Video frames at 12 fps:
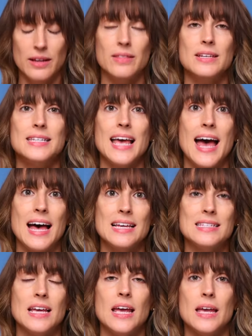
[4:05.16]
Now this
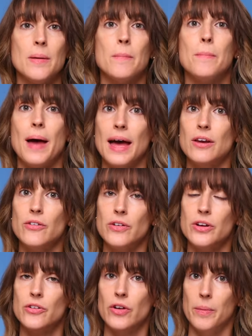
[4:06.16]
has a
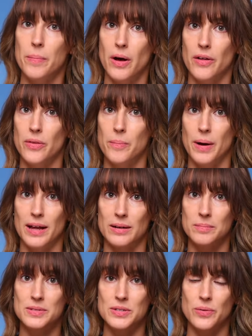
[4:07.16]
battery grip on the
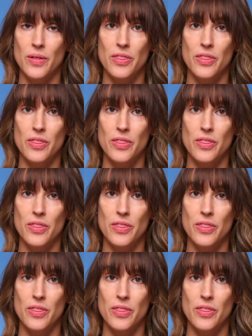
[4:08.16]
bottom, so